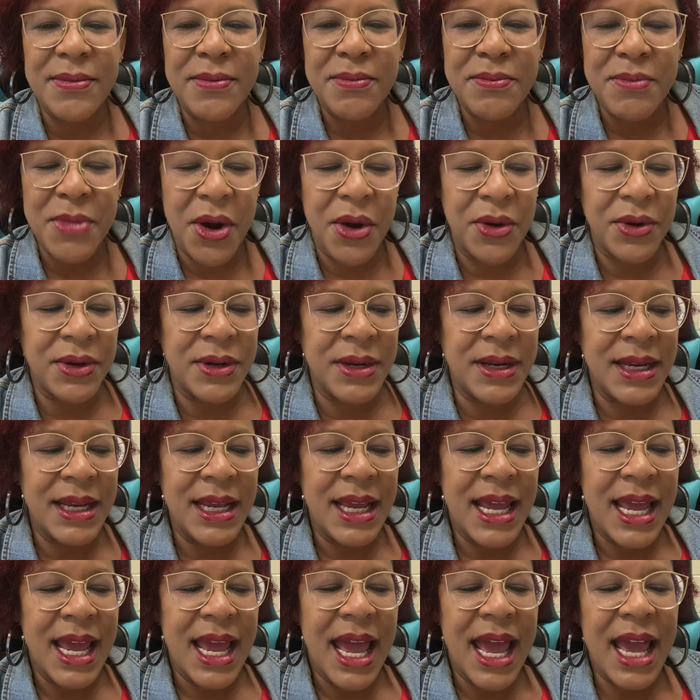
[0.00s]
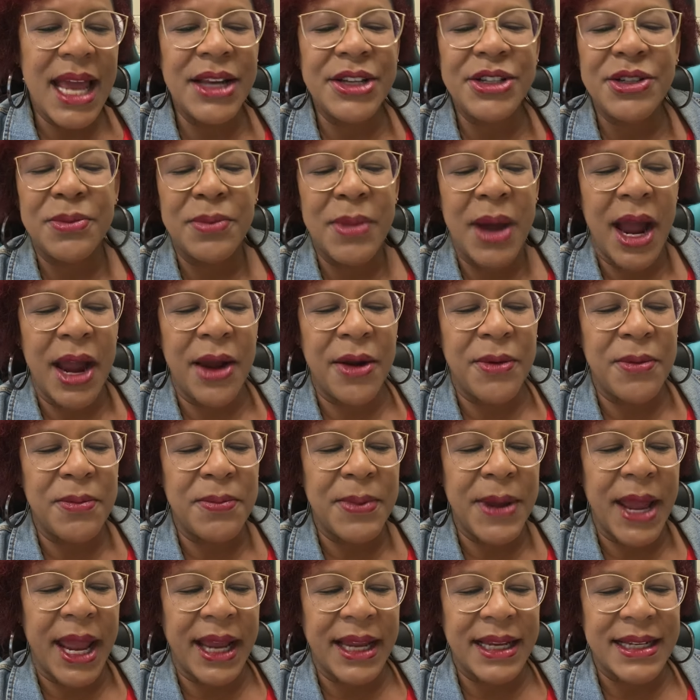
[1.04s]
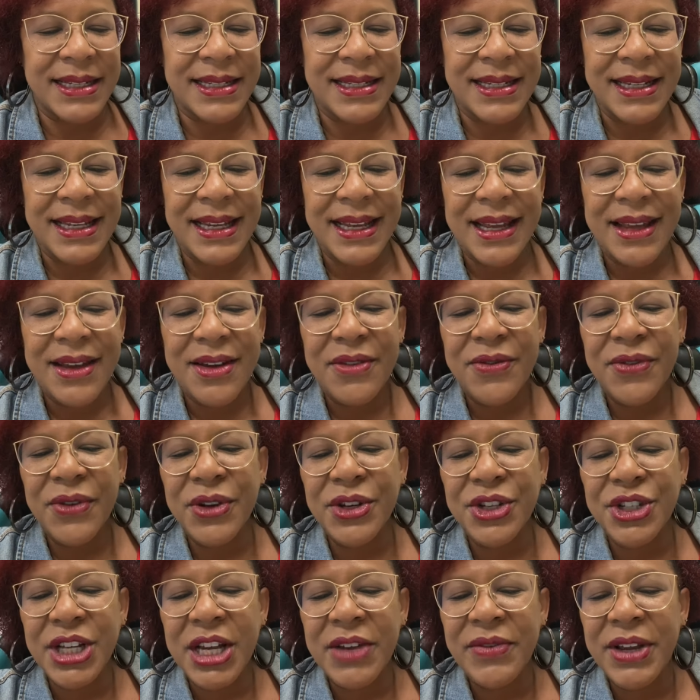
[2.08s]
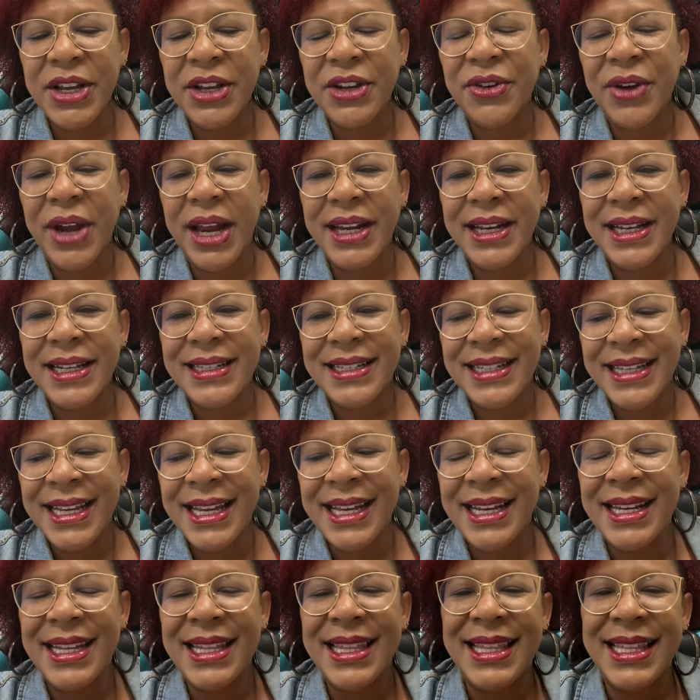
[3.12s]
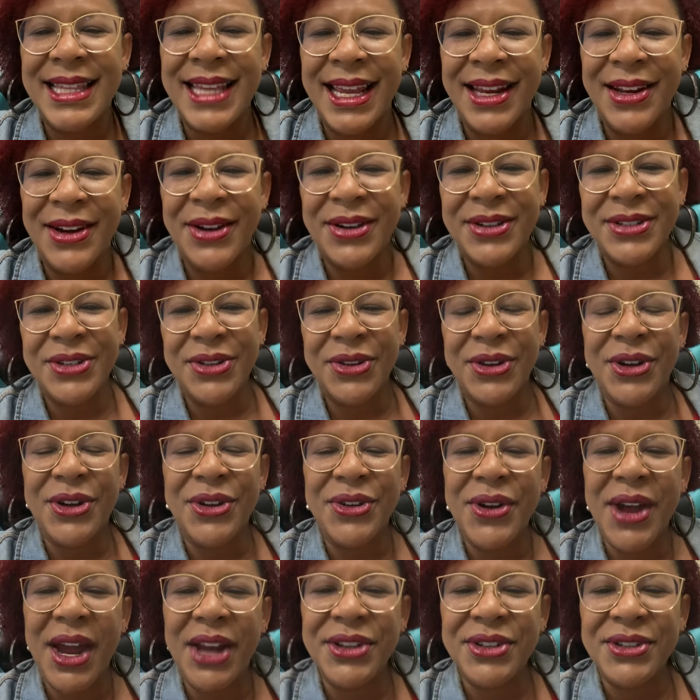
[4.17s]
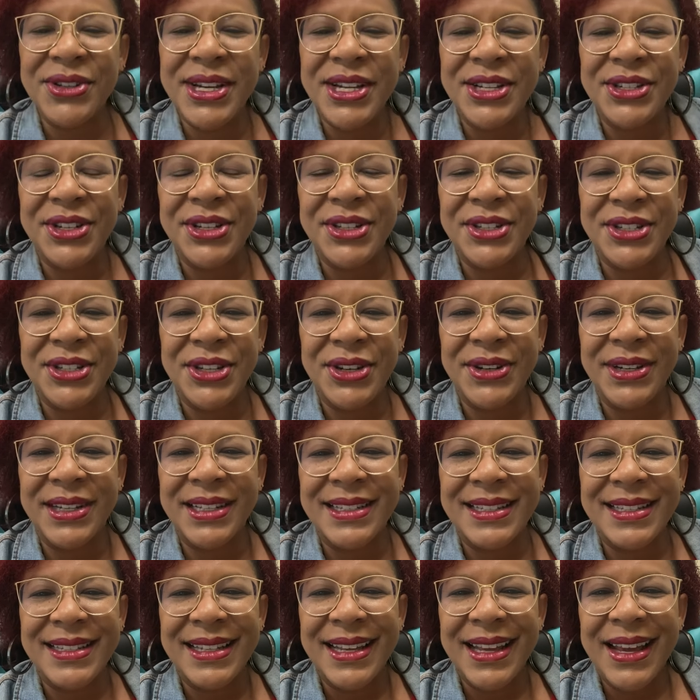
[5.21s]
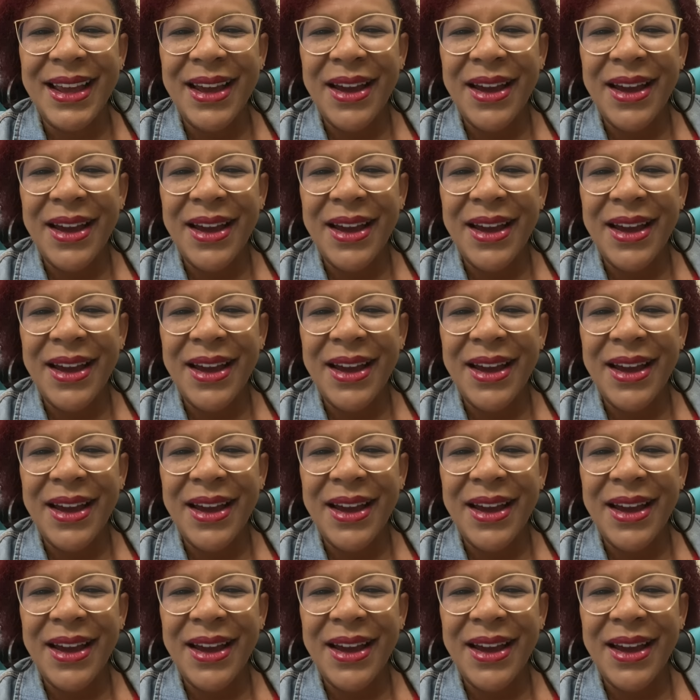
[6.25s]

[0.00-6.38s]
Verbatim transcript: Moten, and Jemira Banks for achieving greatness in theater. So congratulations, students.